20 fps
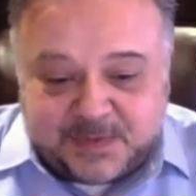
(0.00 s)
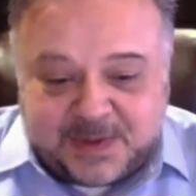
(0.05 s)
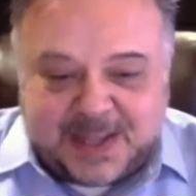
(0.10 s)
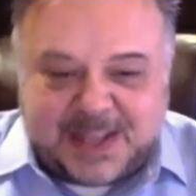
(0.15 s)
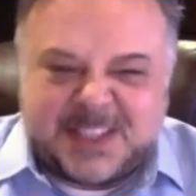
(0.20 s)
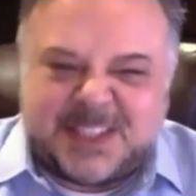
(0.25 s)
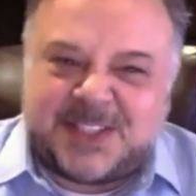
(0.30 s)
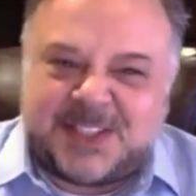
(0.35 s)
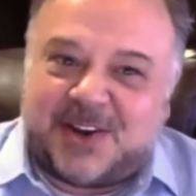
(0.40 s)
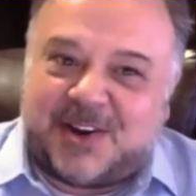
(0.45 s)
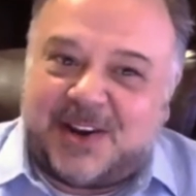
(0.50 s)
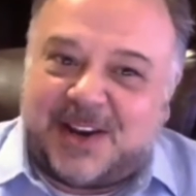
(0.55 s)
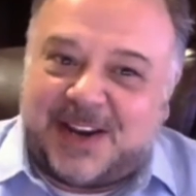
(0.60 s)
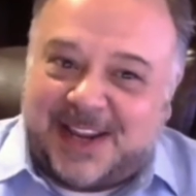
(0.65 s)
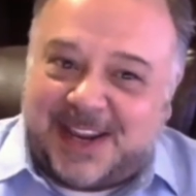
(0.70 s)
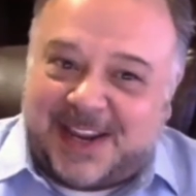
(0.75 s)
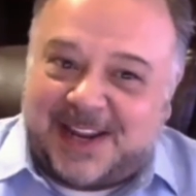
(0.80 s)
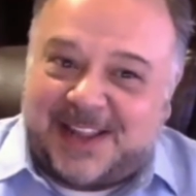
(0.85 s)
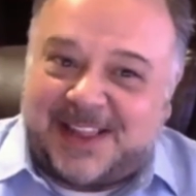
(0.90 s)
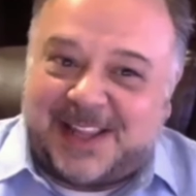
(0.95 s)
it started to
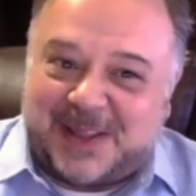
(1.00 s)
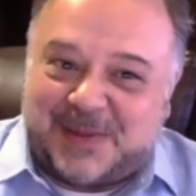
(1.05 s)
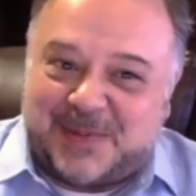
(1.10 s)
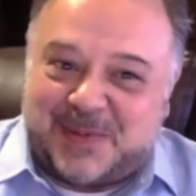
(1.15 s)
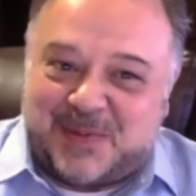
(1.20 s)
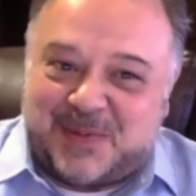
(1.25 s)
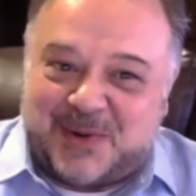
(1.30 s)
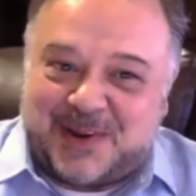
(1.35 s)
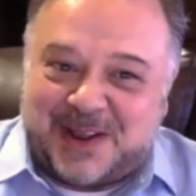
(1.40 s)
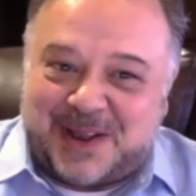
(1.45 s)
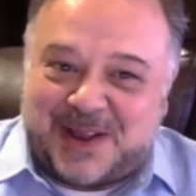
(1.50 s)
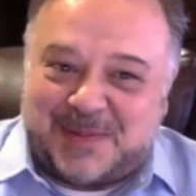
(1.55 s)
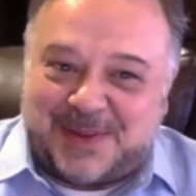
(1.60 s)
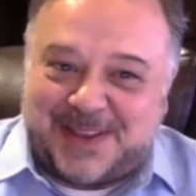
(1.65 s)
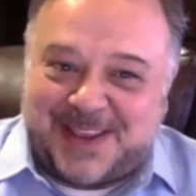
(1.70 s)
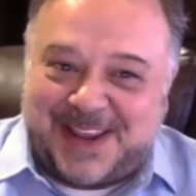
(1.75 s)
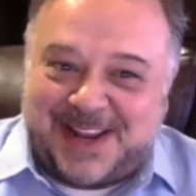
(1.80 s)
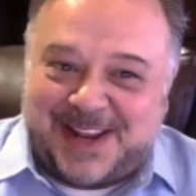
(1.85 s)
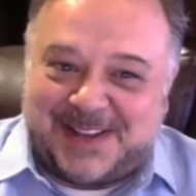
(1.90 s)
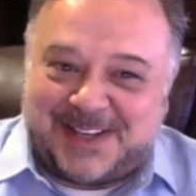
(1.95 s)
get a little bit more
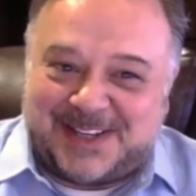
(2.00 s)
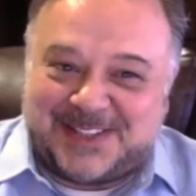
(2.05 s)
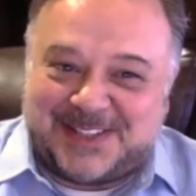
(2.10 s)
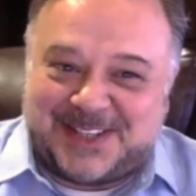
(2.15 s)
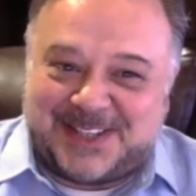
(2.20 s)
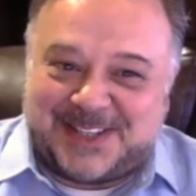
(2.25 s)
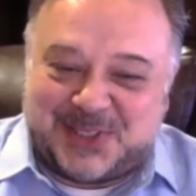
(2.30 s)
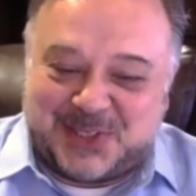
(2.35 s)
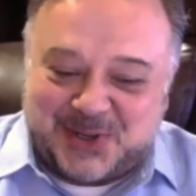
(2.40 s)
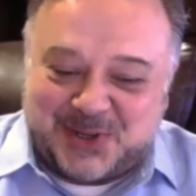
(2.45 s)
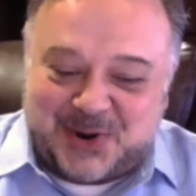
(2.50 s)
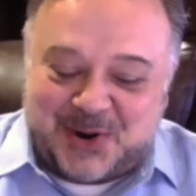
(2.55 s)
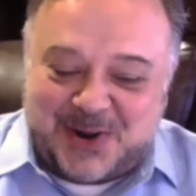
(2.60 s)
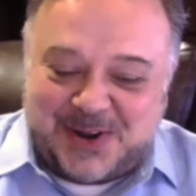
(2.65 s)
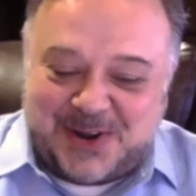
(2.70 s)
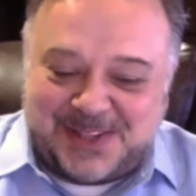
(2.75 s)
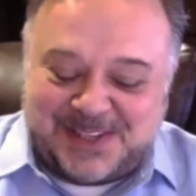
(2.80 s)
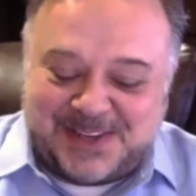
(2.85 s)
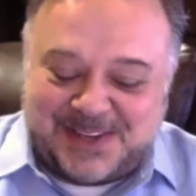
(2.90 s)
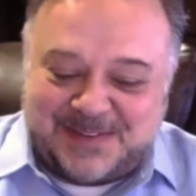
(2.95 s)
complicated because they
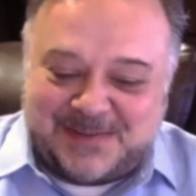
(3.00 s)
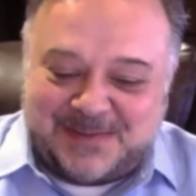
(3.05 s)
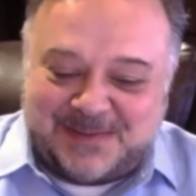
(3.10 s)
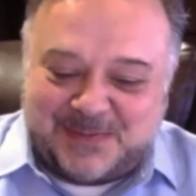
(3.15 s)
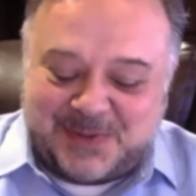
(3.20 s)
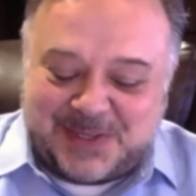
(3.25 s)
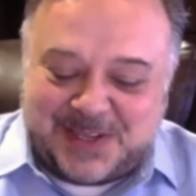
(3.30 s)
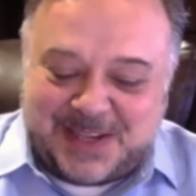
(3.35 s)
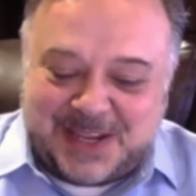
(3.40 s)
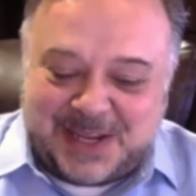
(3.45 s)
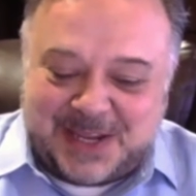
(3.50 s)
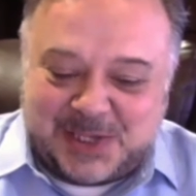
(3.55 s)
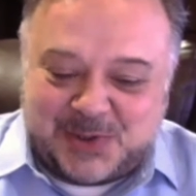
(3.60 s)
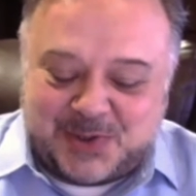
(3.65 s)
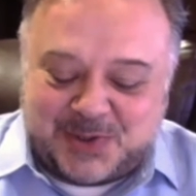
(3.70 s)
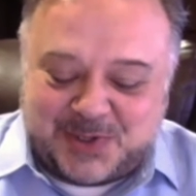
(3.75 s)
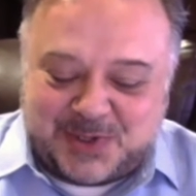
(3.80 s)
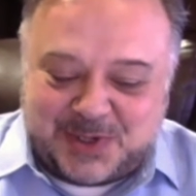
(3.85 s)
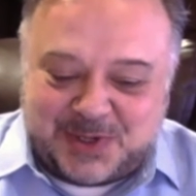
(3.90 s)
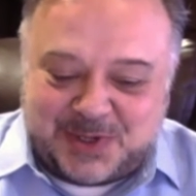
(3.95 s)
started to
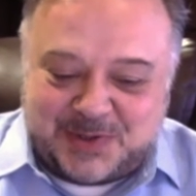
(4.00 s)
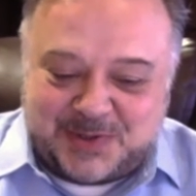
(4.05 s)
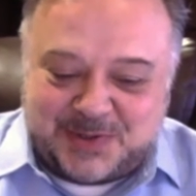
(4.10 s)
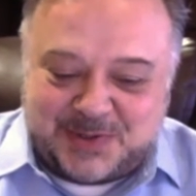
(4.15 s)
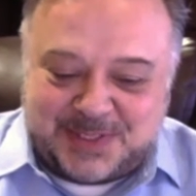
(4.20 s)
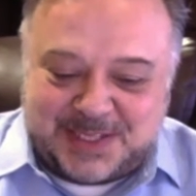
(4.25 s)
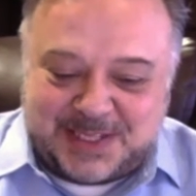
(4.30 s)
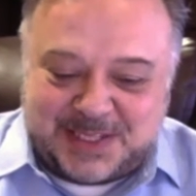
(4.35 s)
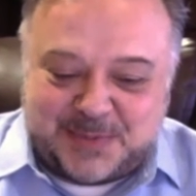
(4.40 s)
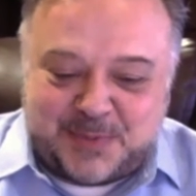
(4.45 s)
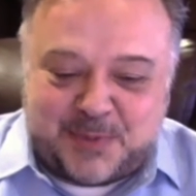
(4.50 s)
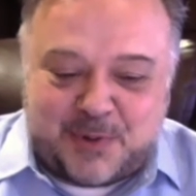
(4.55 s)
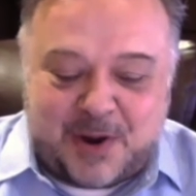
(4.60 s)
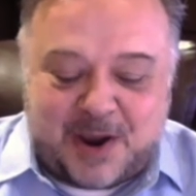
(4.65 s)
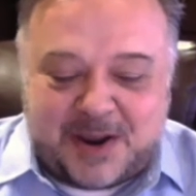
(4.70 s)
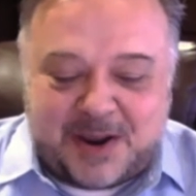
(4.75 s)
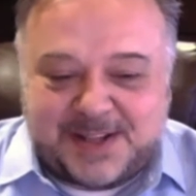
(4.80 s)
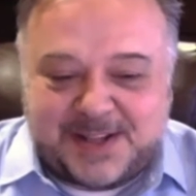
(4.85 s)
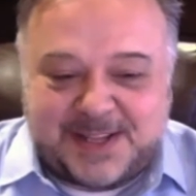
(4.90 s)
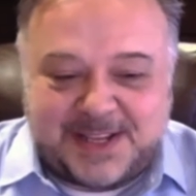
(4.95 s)
introduce these
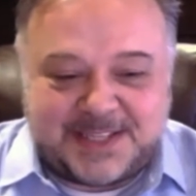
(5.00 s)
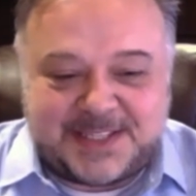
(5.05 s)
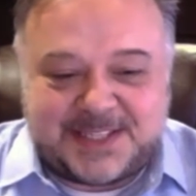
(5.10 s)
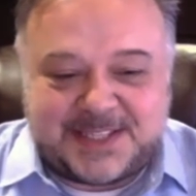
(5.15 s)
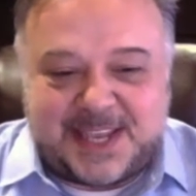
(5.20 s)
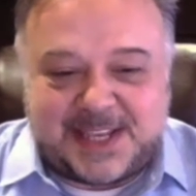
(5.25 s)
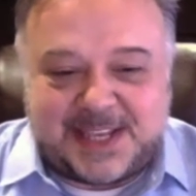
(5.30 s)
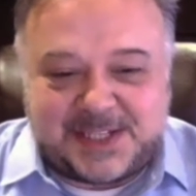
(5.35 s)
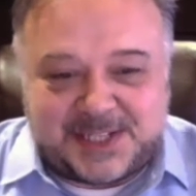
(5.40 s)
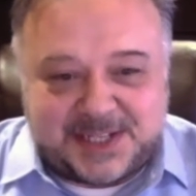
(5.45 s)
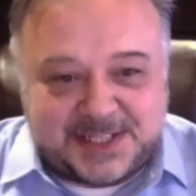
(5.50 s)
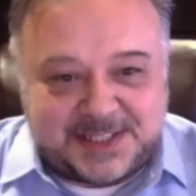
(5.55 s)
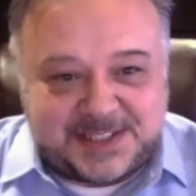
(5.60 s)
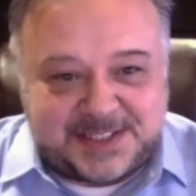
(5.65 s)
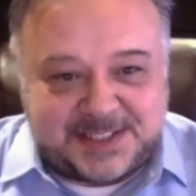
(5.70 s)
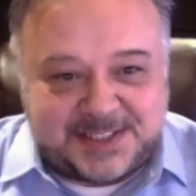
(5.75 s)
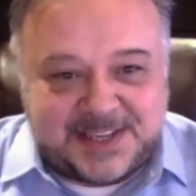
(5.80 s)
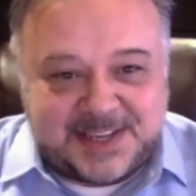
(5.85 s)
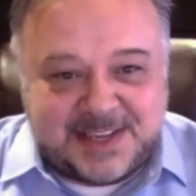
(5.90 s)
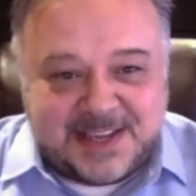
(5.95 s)
product
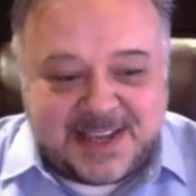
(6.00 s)
extensions.